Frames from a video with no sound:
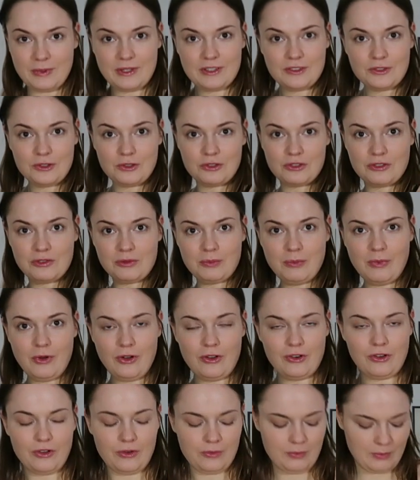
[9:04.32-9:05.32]
bit too
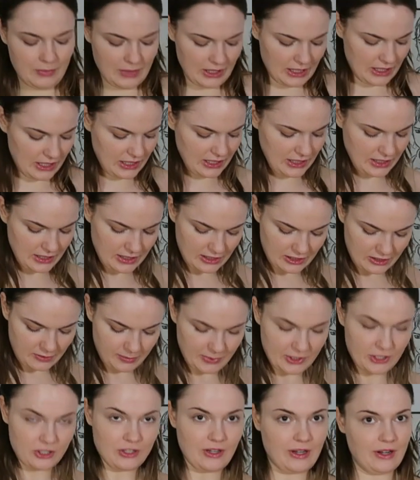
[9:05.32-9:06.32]
small on me,
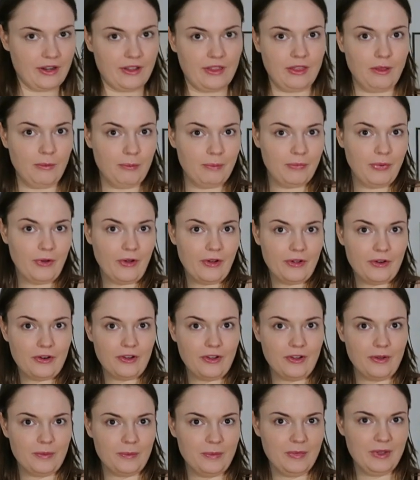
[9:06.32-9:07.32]
especially the
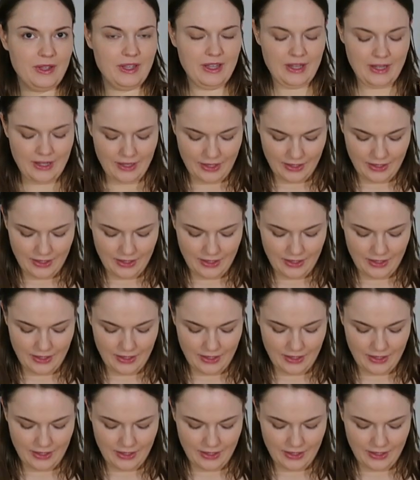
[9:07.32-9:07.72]
bottom.